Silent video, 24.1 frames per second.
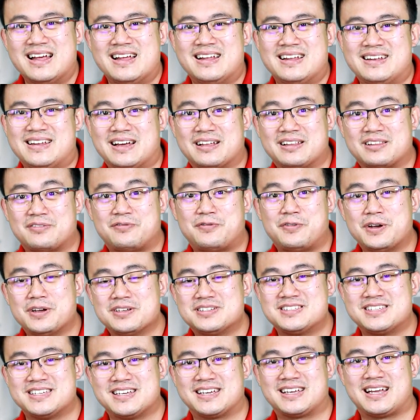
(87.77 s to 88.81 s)
Now, the first
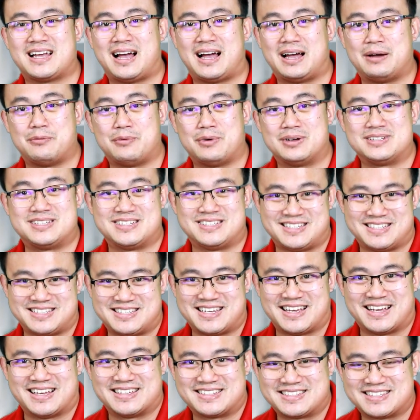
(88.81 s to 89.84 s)
thing I wanted to
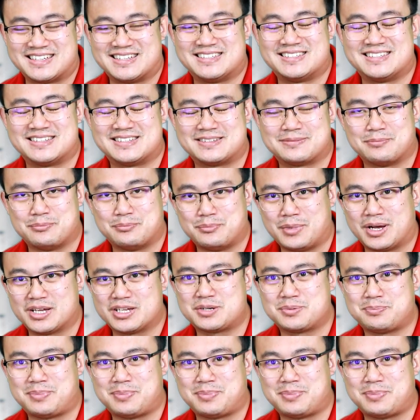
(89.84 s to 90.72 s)
test is this much